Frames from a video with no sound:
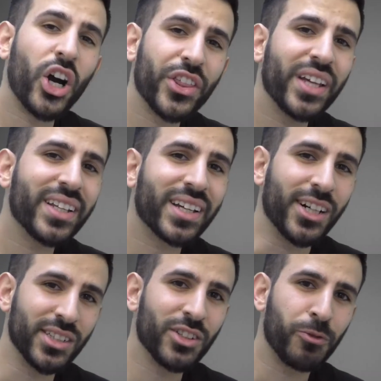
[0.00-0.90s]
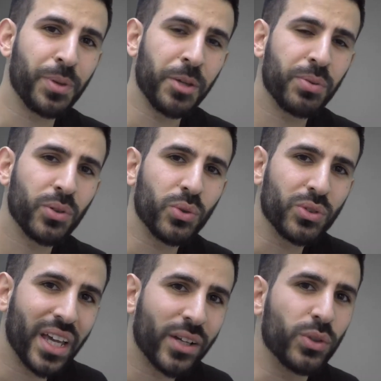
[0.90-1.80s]
Are they the kind of people who
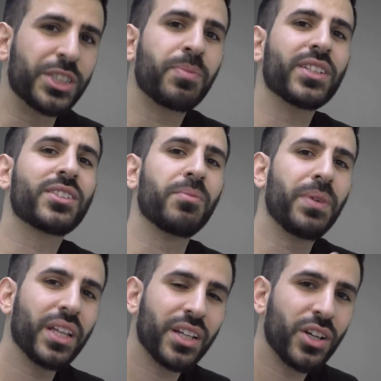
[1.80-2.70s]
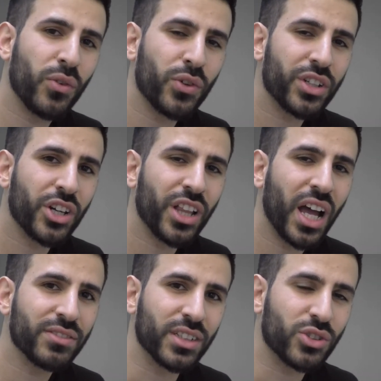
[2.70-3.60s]
take responsibility over their
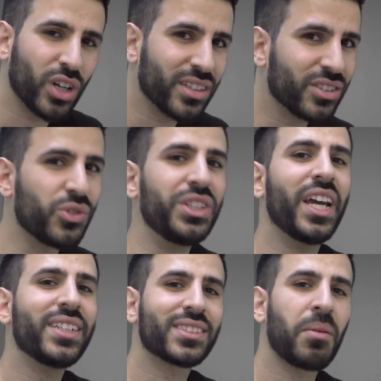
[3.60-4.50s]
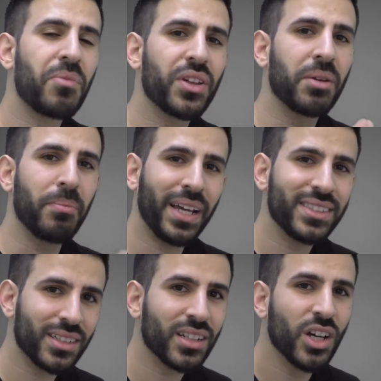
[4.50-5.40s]
lives and trying to create something
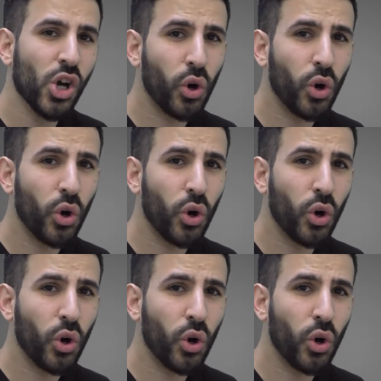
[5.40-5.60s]
amazing?